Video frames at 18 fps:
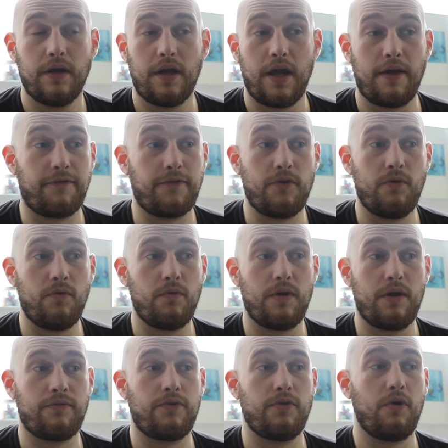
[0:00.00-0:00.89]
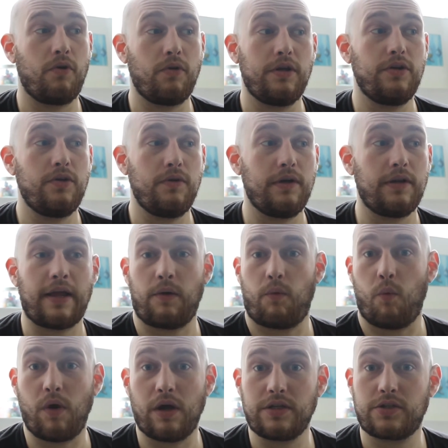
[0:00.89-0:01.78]
If you only do
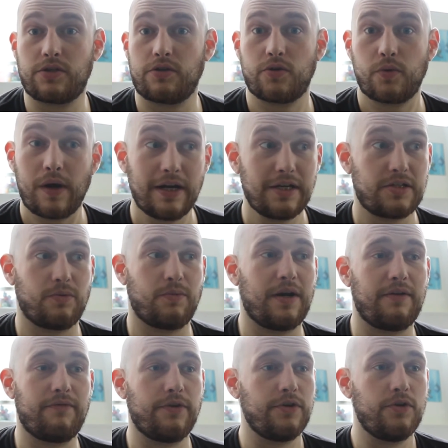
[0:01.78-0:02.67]
it once or twice or whatever,